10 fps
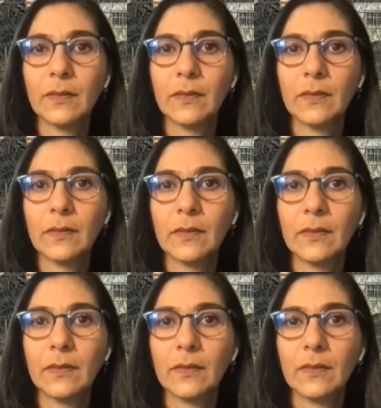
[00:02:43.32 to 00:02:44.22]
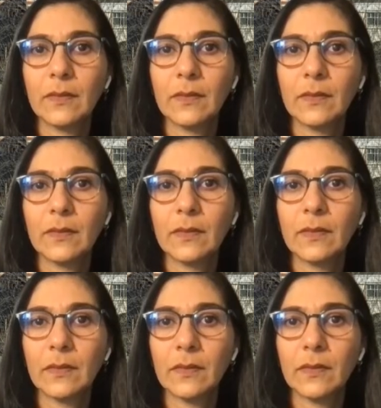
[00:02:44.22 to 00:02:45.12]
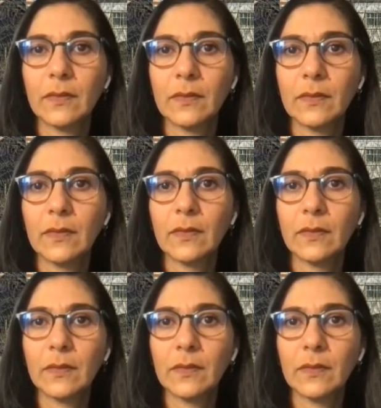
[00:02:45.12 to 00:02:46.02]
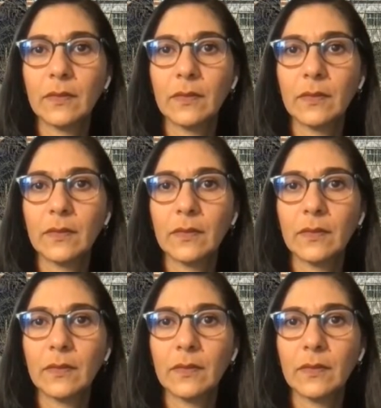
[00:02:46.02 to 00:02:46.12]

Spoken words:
This person isn't speaking.